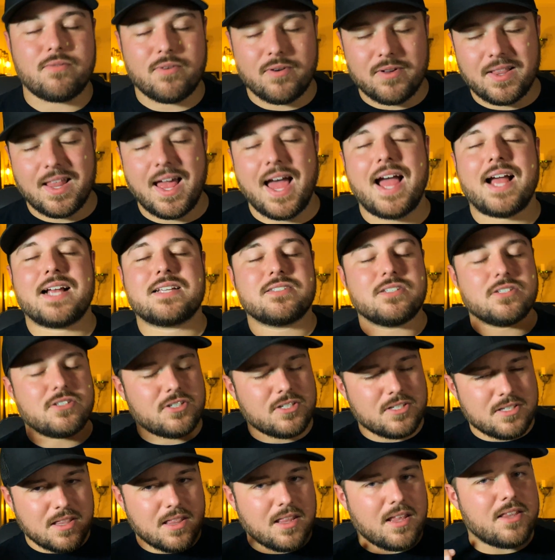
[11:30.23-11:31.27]
relax and
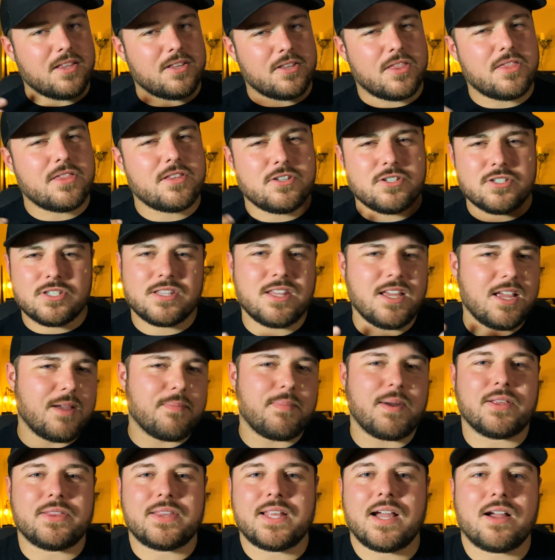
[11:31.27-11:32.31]
just think
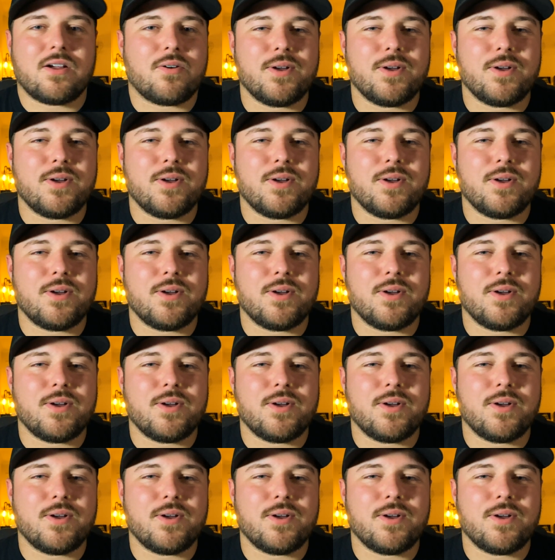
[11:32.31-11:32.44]
about that